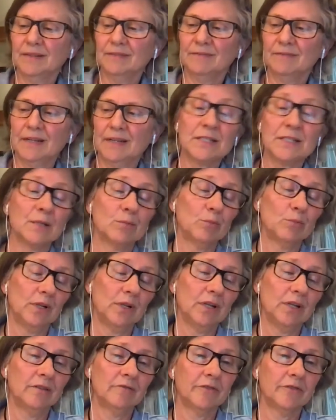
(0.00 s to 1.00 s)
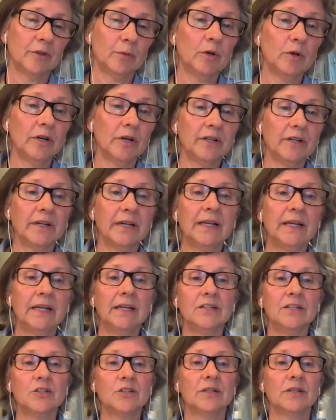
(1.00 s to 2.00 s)
symbol of the modern
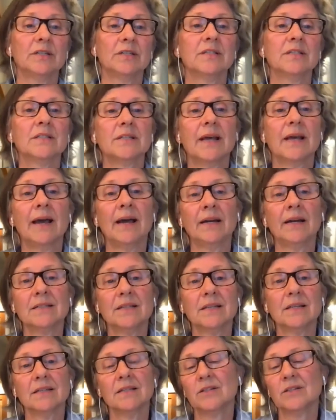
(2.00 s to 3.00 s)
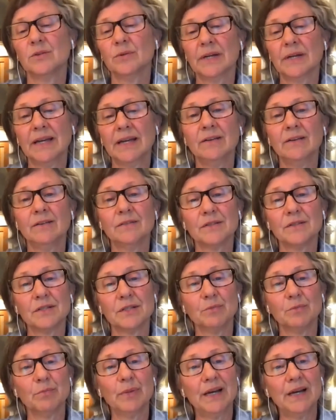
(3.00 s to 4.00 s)
age, is access to accounts
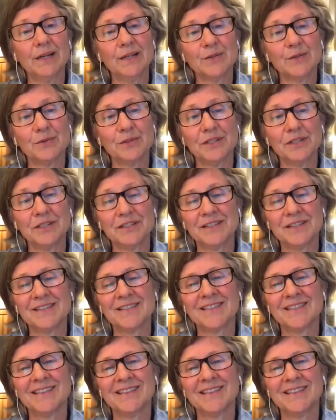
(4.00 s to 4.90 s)
and passwords.